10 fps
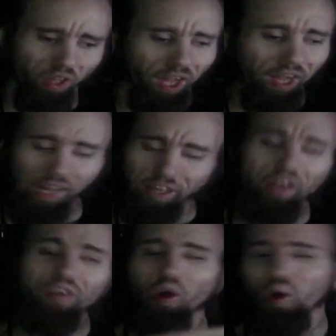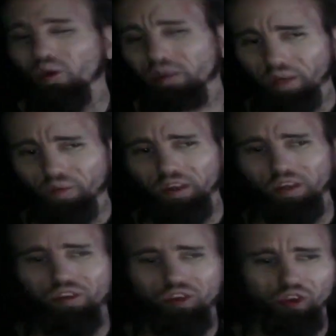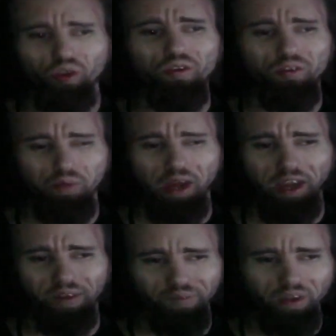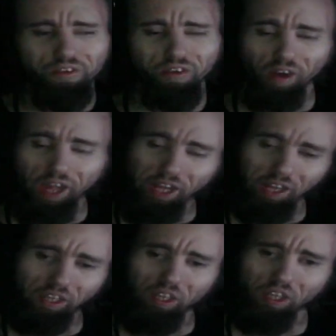And this whole thing with this douchebag vigilante,